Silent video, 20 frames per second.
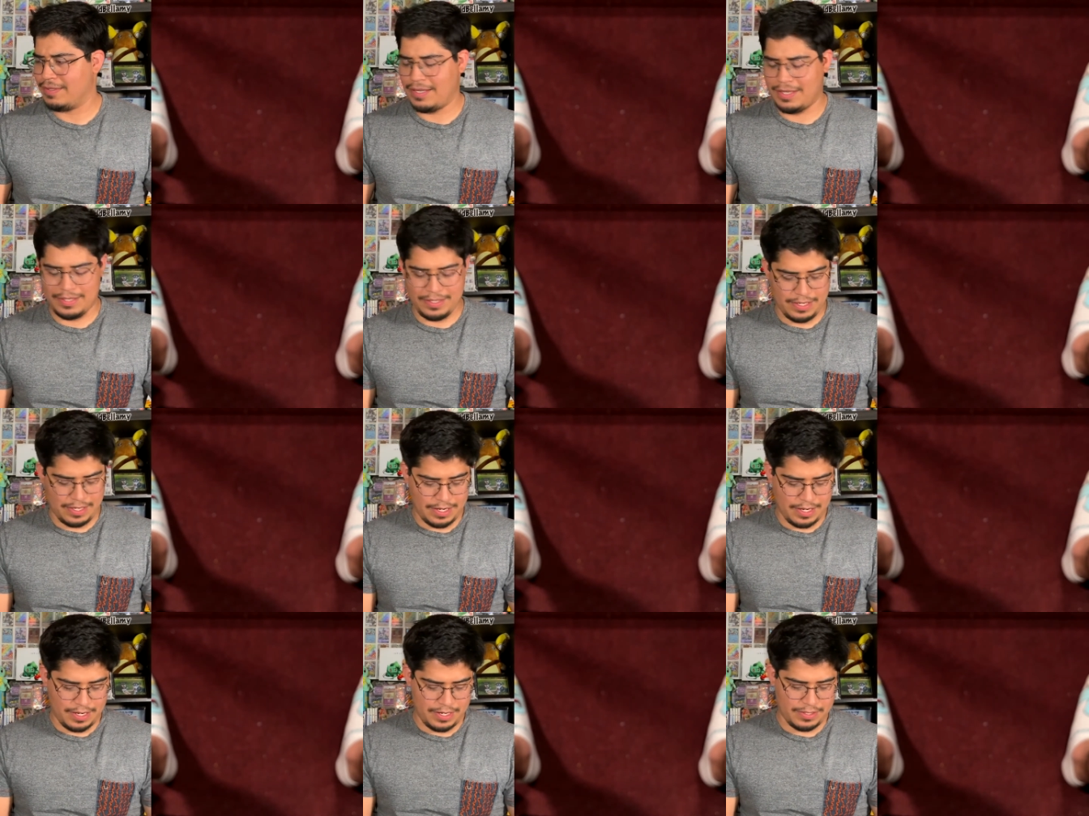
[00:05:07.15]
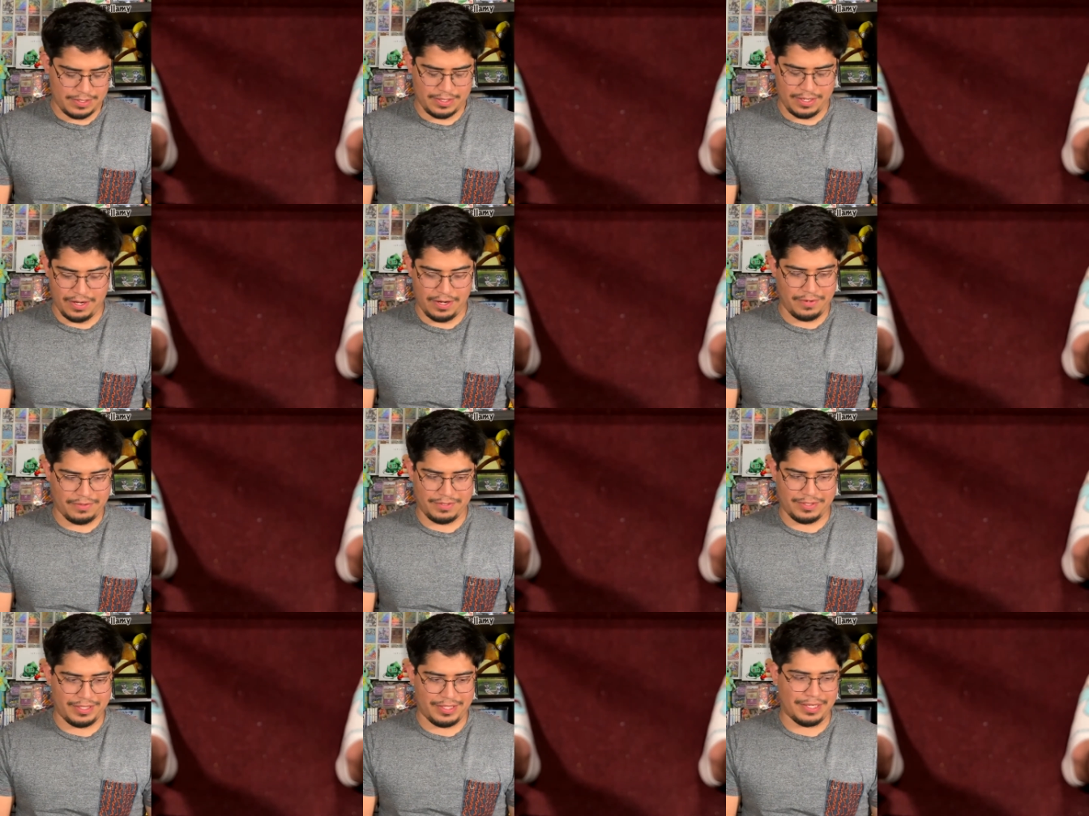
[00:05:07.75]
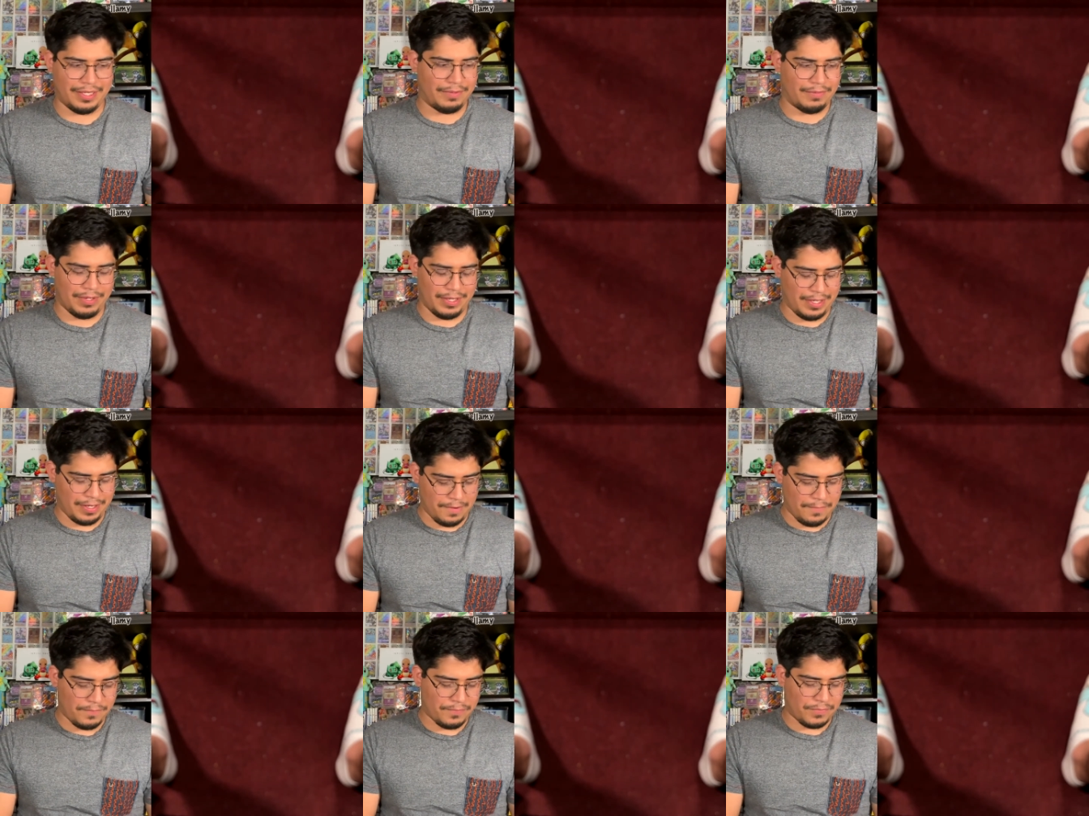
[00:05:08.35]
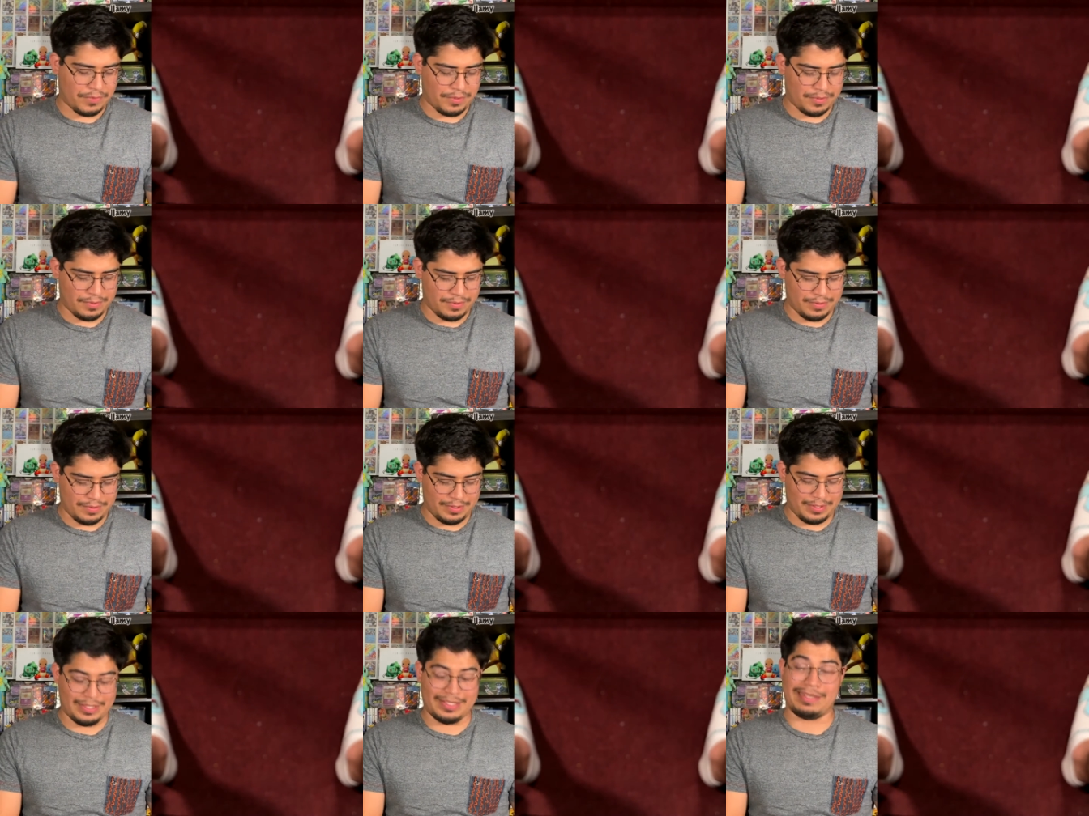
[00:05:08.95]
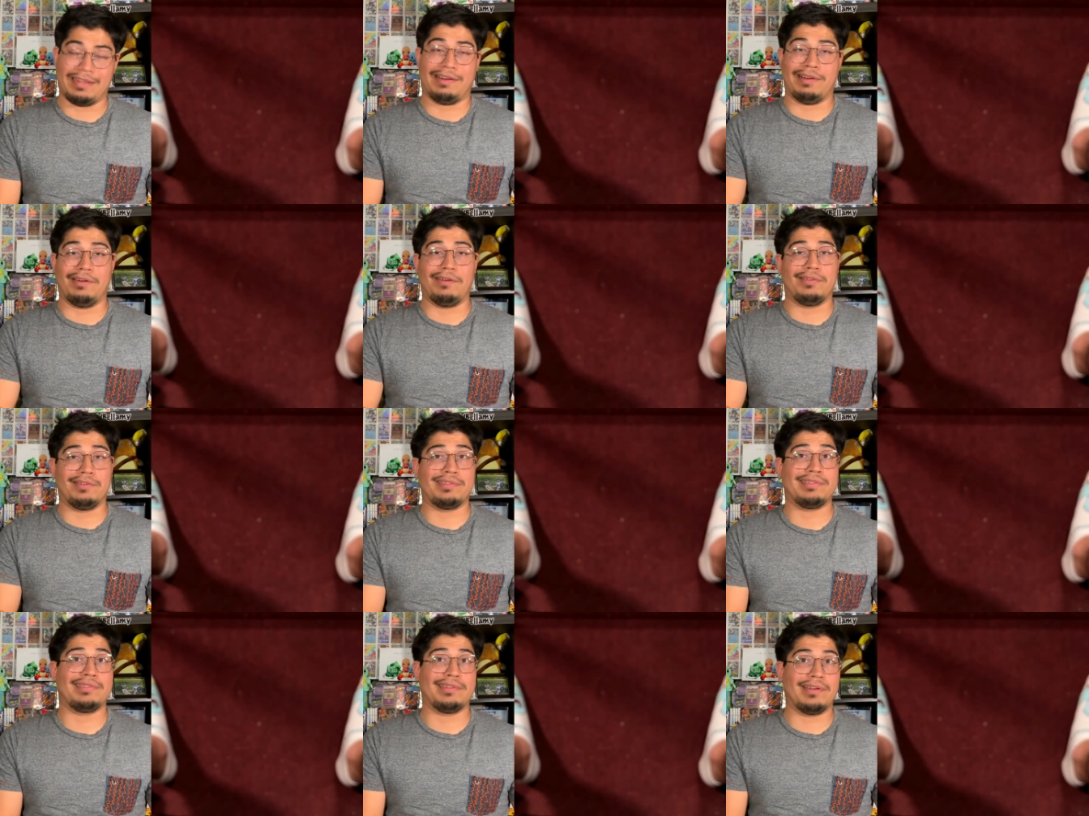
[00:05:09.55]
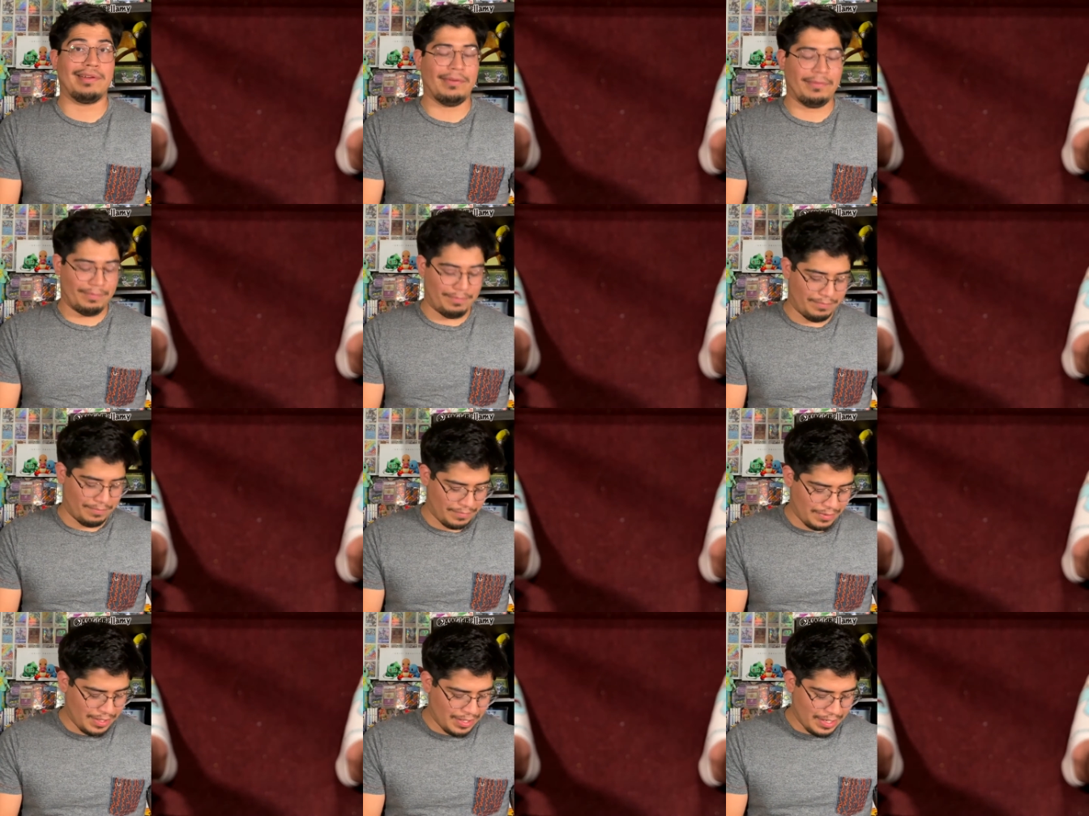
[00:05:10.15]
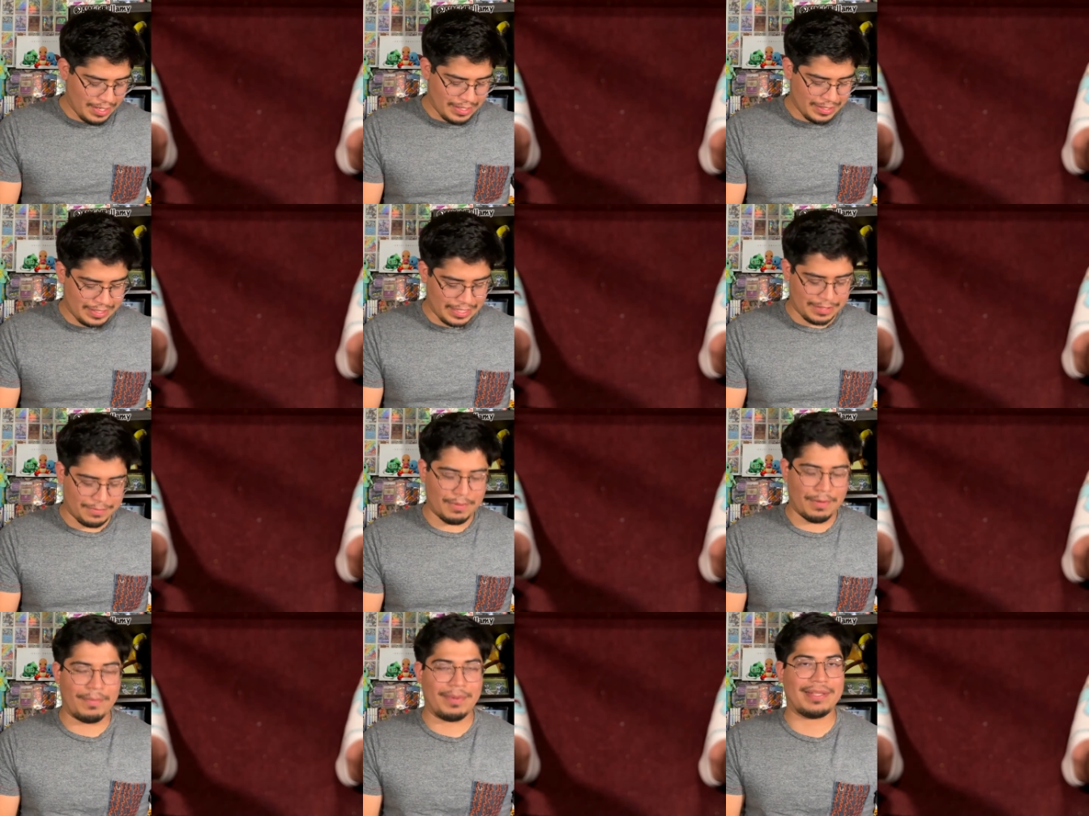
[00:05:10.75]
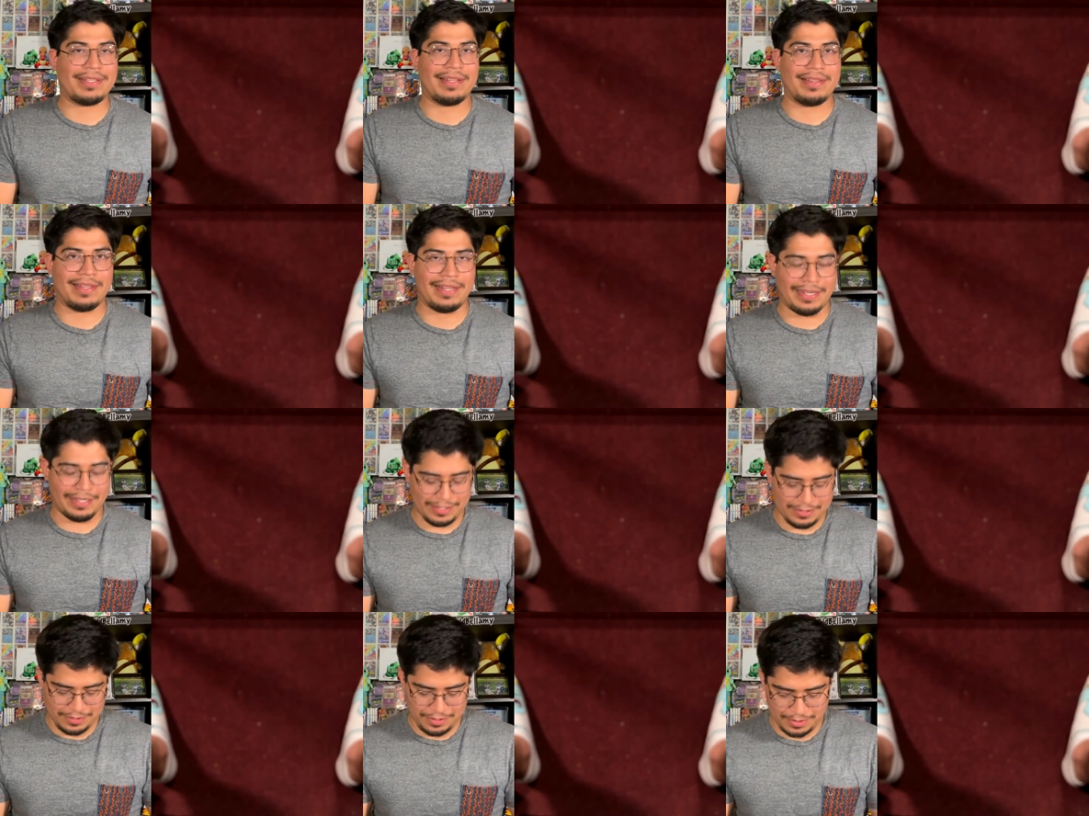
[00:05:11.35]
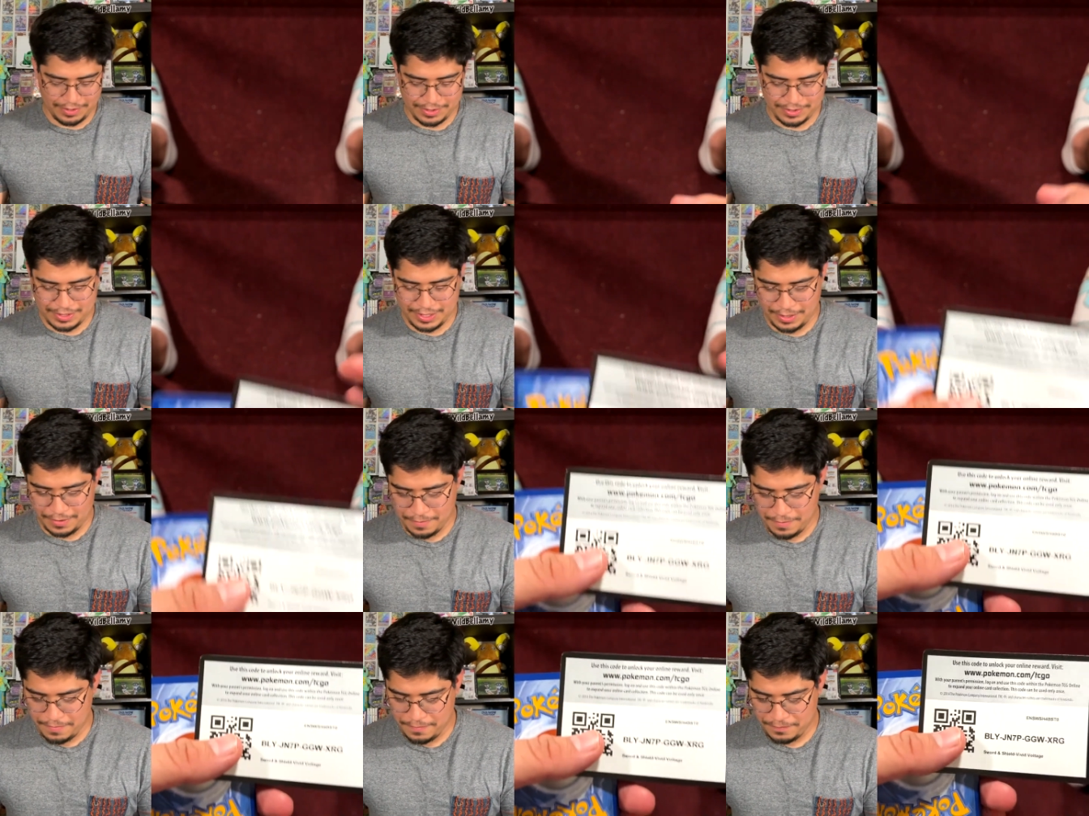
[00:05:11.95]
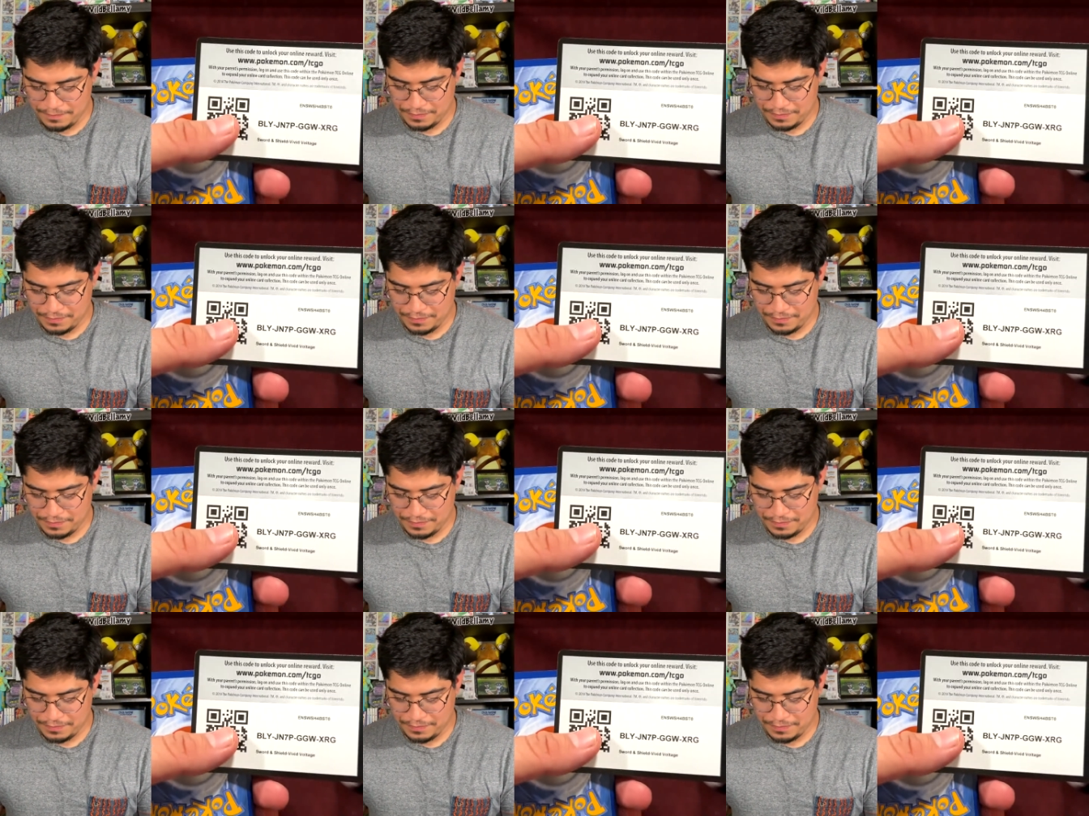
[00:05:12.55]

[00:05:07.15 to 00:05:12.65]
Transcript: And then, sorry, I was thinking right now. I don't know. It oh, takes me a bit to think, as y'all can tell.